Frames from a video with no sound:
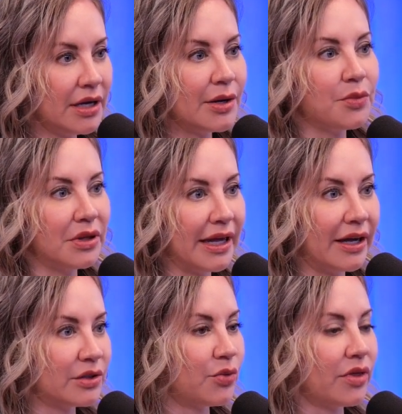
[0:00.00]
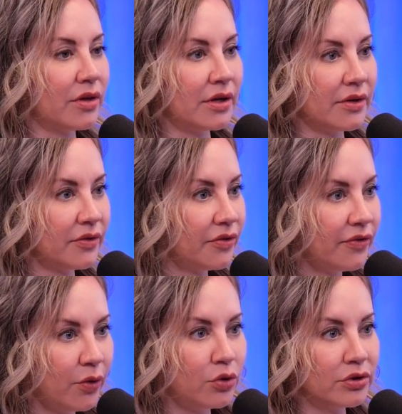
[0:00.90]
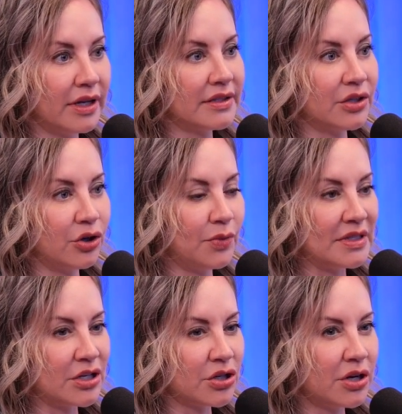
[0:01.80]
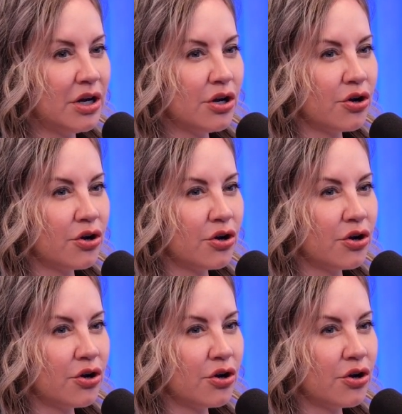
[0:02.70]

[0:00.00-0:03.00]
implant with a fold that's in good position.